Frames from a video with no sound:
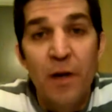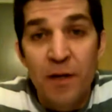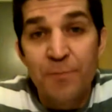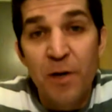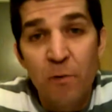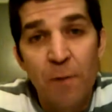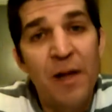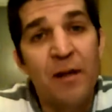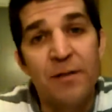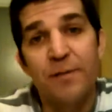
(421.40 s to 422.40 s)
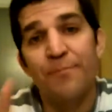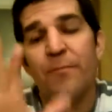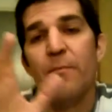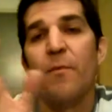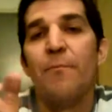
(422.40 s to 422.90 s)
It's pretty well balanced.
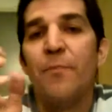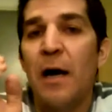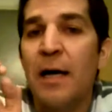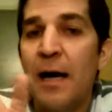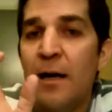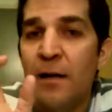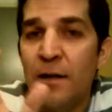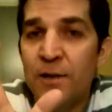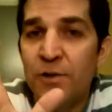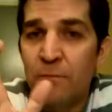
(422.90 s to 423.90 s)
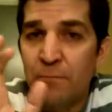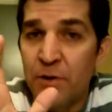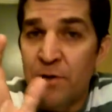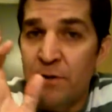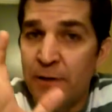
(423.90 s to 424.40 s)
I got an initial
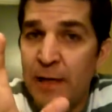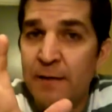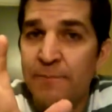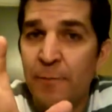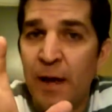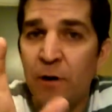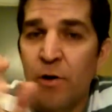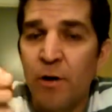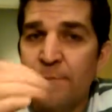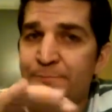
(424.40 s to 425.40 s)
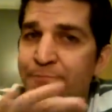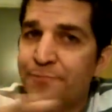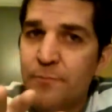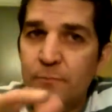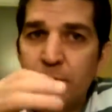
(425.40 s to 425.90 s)
burst of heat from the alcohol,
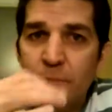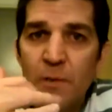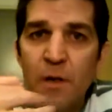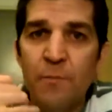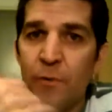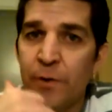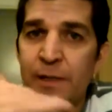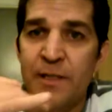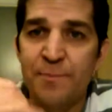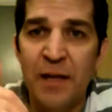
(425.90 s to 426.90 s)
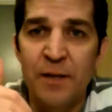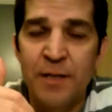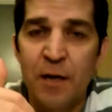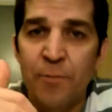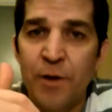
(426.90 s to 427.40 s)
but really it's
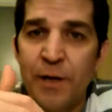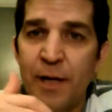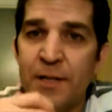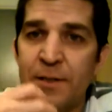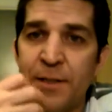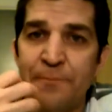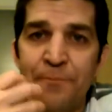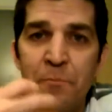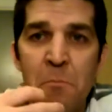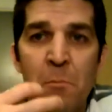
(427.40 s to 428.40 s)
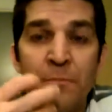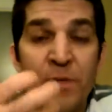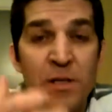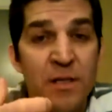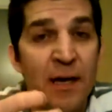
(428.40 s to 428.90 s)
balanced out pretty nicely.
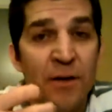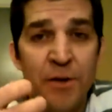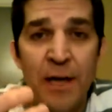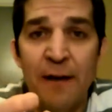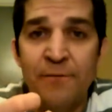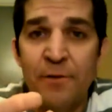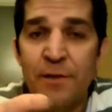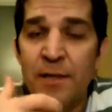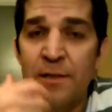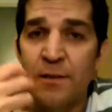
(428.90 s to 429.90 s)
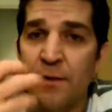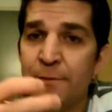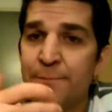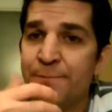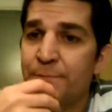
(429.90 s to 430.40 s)
So it's got a good aftertaste,
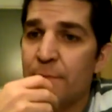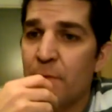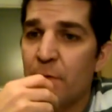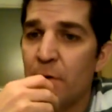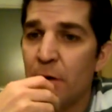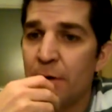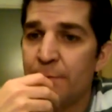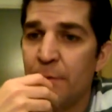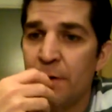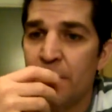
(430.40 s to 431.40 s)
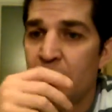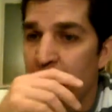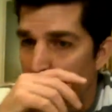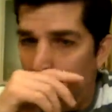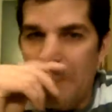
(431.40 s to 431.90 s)
a
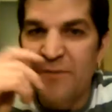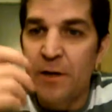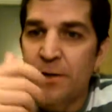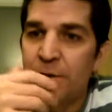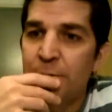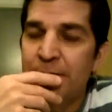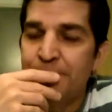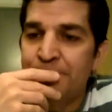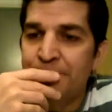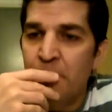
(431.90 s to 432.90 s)
good finish to it.